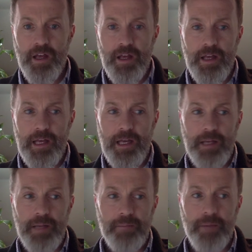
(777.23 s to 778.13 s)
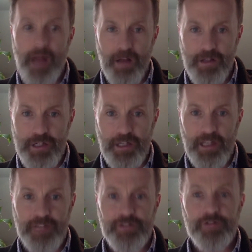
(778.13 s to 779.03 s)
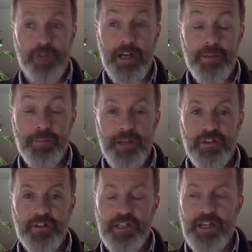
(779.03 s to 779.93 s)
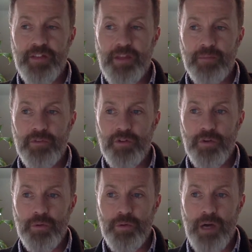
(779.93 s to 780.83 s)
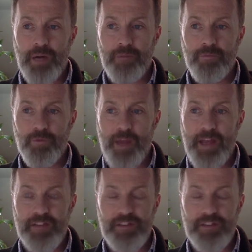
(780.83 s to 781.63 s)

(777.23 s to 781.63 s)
in biology lessons, trying to basically get them to raise